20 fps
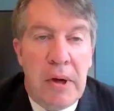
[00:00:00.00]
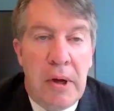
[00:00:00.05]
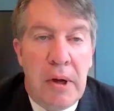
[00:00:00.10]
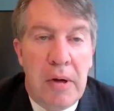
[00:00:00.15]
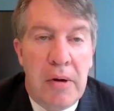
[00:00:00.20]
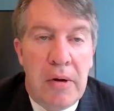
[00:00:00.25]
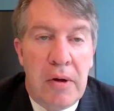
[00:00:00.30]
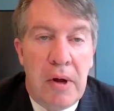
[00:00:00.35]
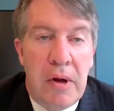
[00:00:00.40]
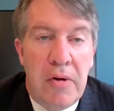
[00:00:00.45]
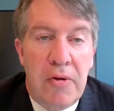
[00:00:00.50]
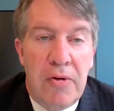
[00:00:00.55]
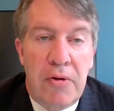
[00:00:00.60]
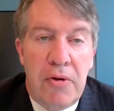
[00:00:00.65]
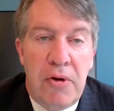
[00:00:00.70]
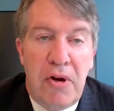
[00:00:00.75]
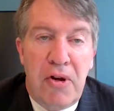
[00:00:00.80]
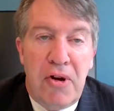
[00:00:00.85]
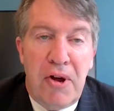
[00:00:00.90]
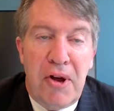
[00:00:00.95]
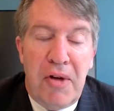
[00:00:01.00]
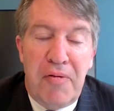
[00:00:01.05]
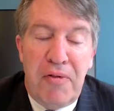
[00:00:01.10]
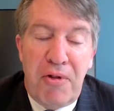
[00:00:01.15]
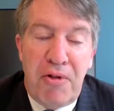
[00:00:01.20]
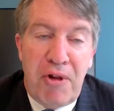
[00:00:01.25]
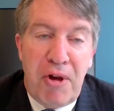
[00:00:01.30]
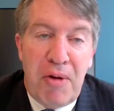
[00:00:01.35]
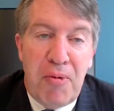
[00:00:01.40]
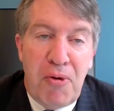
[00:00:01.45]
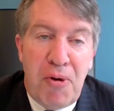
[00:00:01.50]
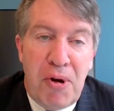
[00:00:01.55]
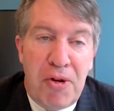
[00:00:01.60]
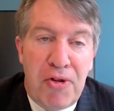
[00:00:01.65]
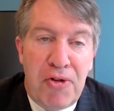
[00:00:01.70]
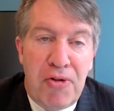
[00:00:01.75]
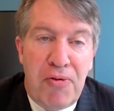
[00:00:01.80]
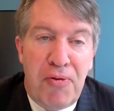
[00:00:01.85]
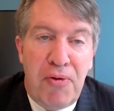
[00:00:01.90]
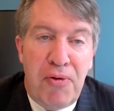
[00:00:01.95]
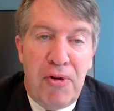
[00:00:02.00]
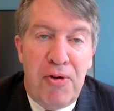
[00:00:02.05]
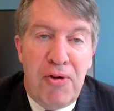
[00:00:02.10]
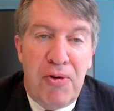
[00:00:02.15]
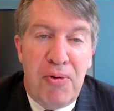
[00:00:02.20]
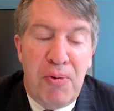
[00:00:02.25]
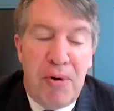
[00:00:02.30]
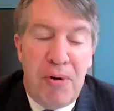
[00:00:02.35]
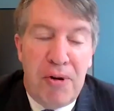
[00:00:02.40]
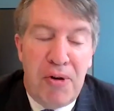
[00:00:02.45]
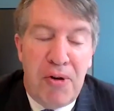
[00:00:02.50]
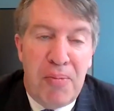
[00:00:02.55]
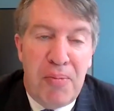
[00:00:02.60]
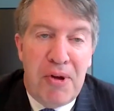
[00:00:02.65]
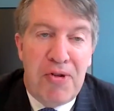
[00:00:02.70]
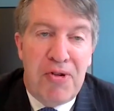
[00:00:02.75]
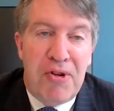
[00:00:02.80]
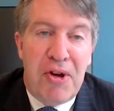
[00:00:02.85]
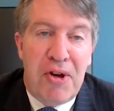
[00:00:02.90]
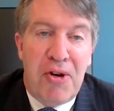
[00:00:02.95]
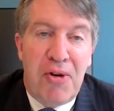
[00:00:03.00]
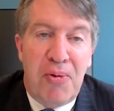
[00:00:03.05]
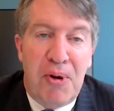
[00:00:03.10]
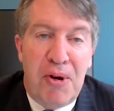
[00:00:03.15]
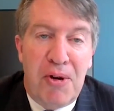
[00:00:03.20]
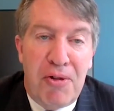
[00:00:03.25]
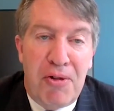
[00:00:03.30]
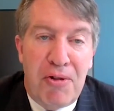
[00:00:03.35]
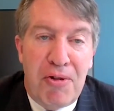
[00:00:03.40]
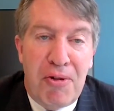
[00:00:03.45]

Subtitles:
and Duyeon, I have the same question for you. What are your main takeaways?